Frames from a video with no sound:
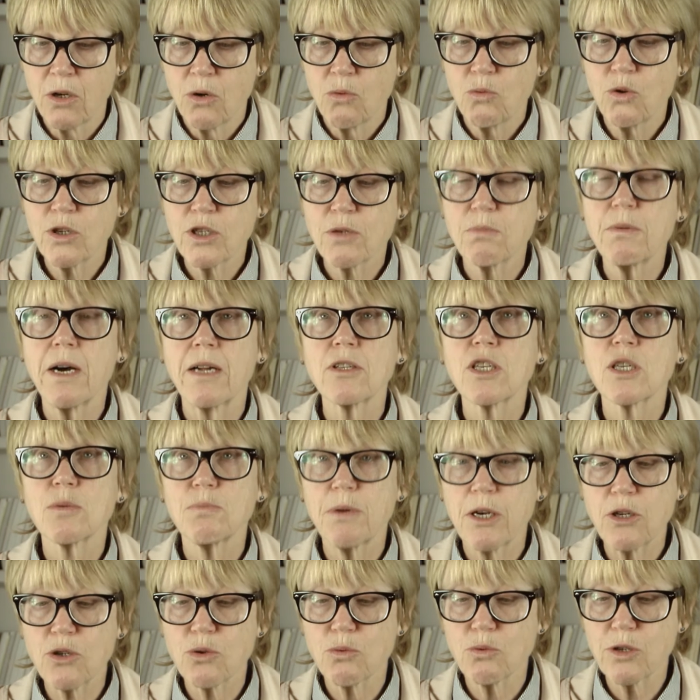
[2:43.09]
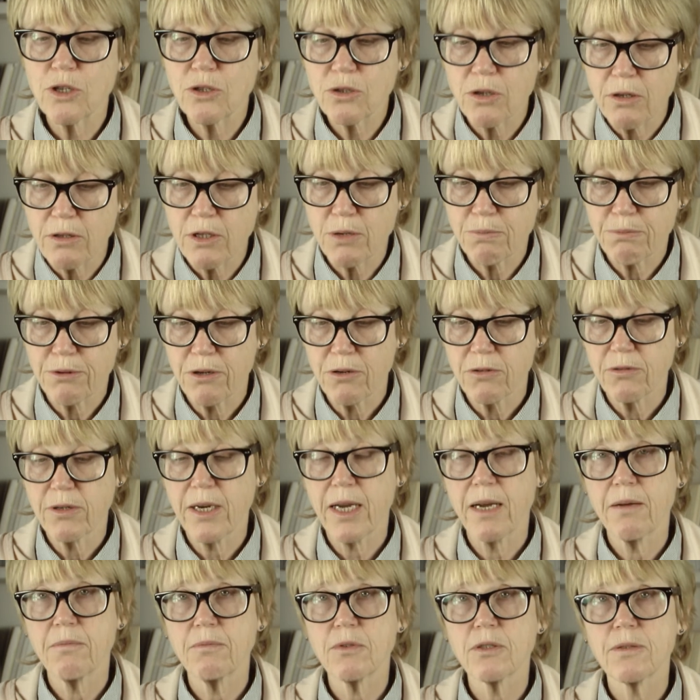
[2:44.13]
which mounts special research
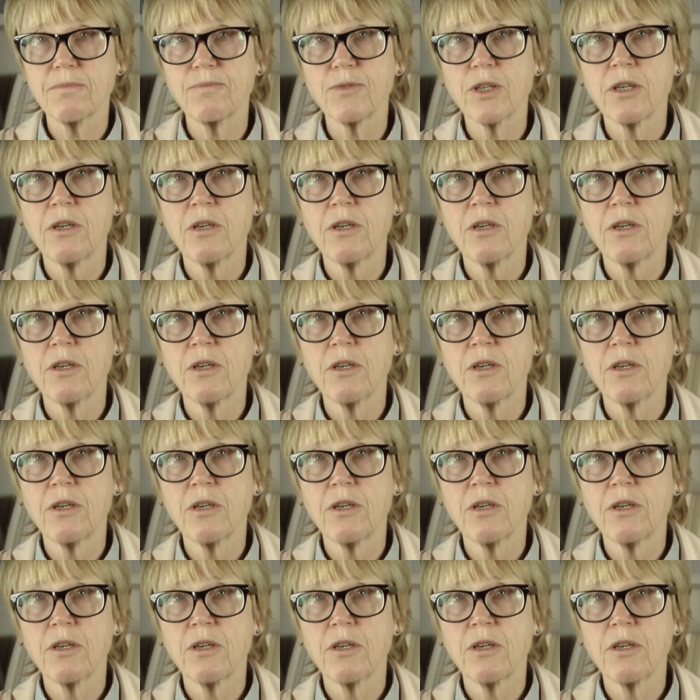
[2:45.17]
programs.